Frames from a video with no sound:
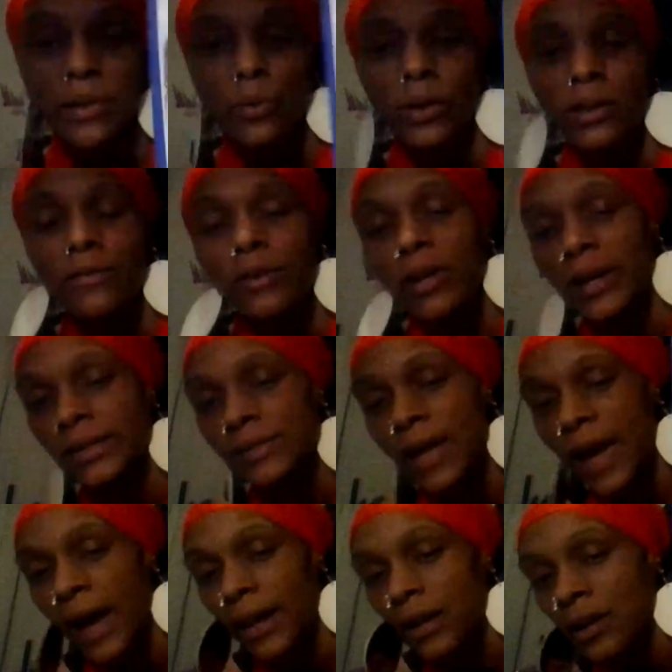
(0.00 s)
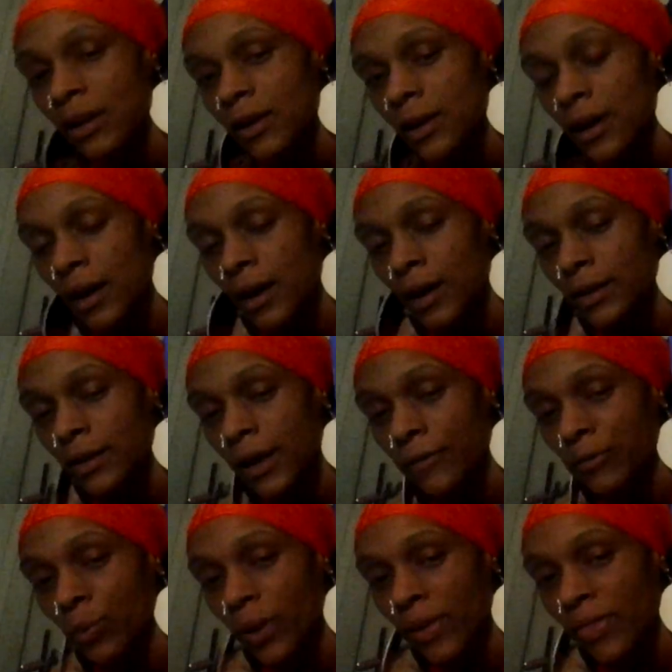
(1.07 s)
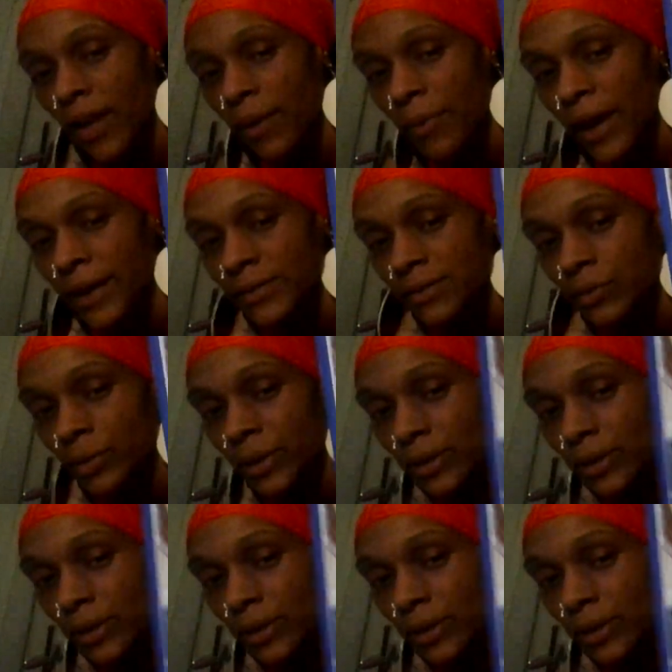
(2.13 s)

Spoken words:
one of you guys had a loved one that passed away